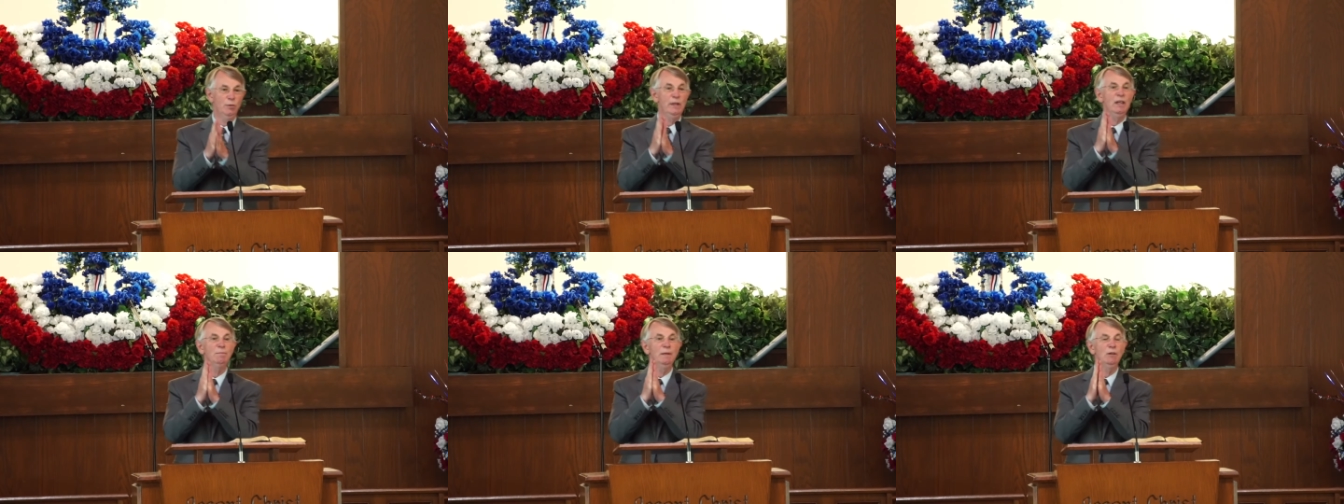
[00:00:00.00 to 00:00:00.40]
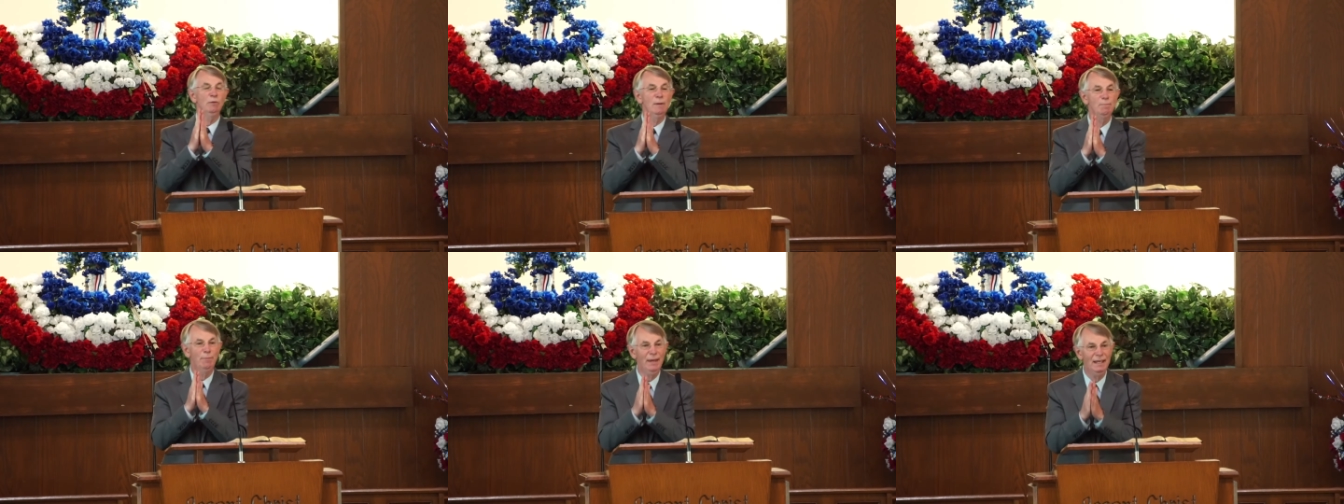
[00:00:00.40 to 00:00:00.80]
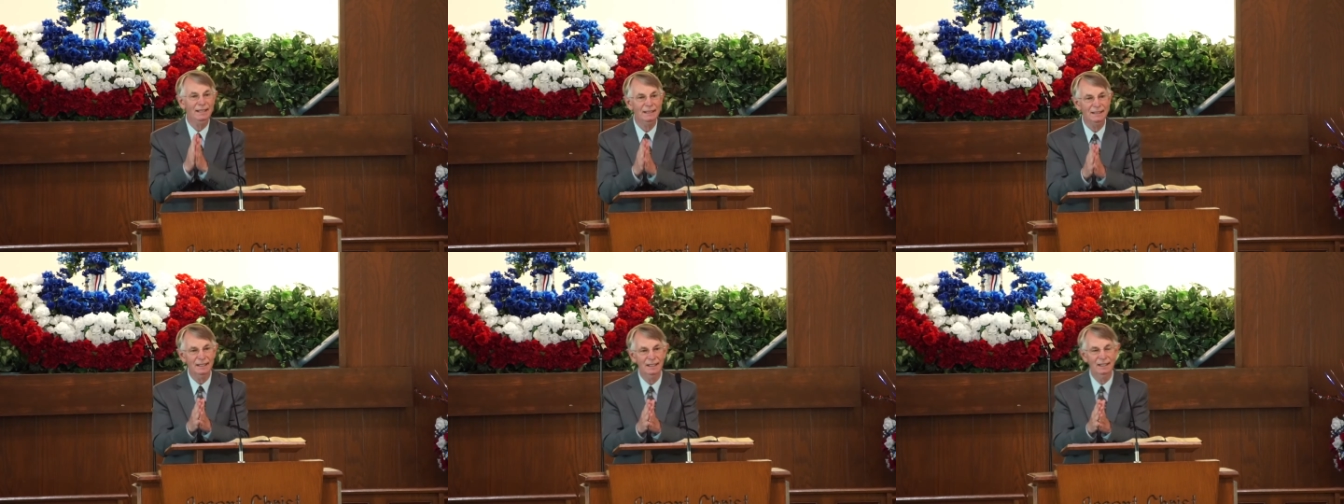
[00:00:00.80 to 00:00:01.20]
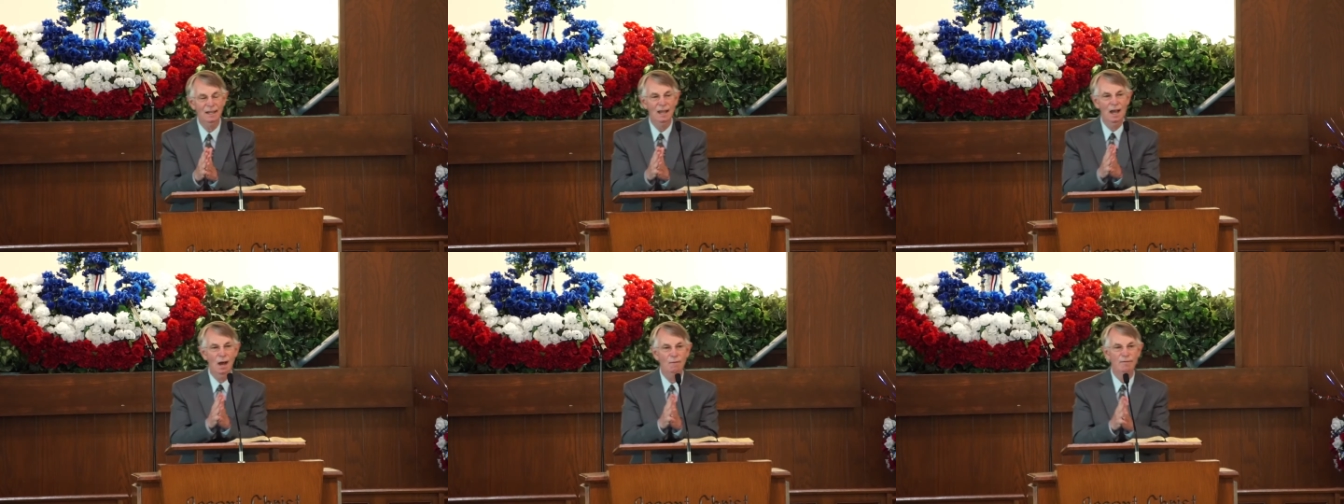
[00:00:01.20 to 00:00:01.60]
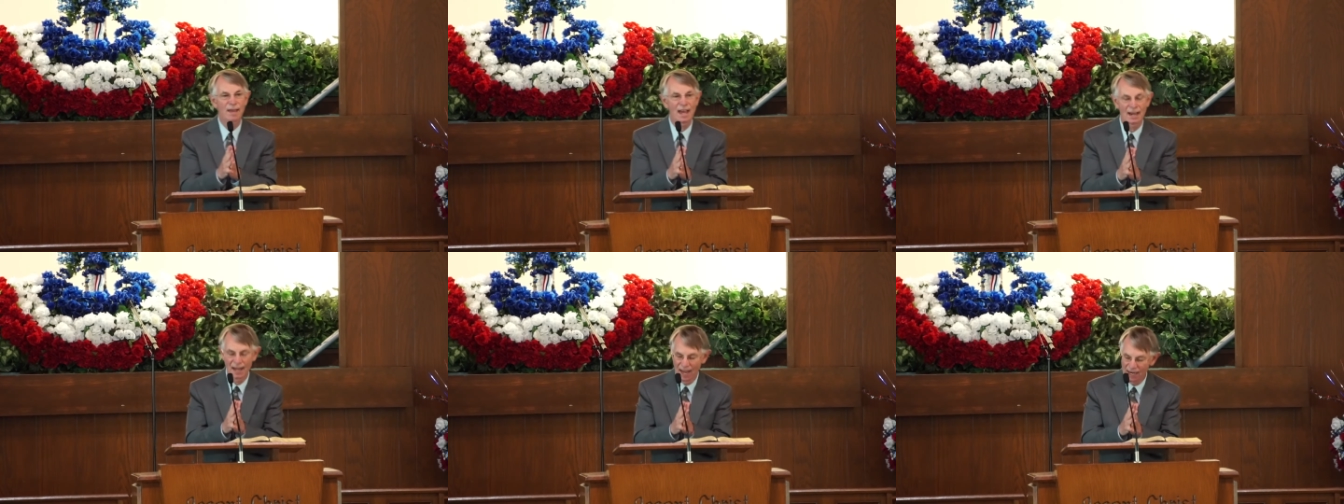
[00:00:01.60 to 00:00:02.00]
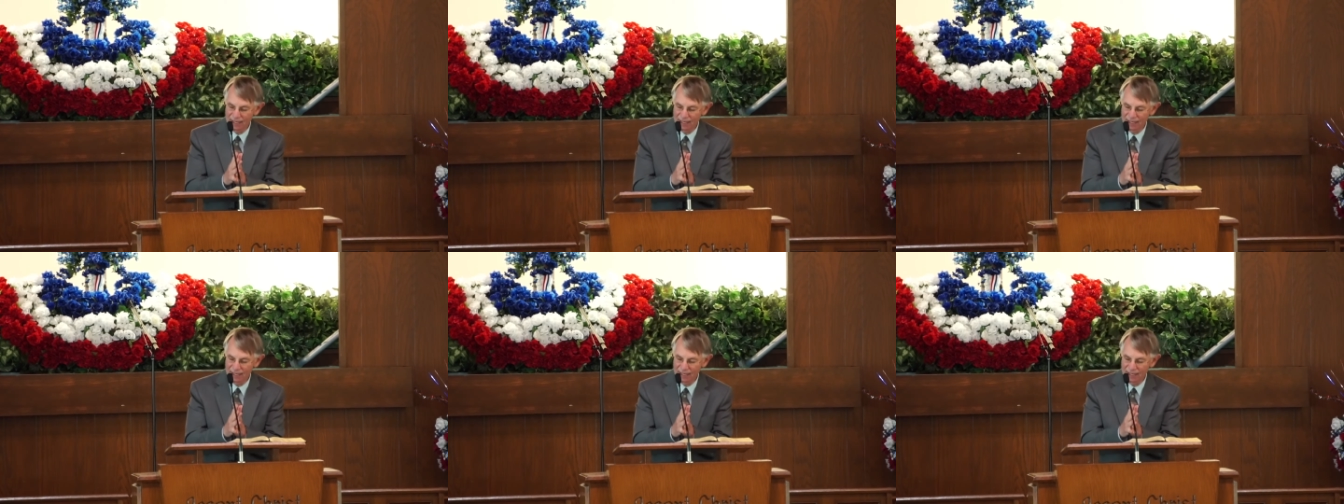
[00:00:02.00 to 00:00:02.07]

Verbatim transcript: We can be repenting of that.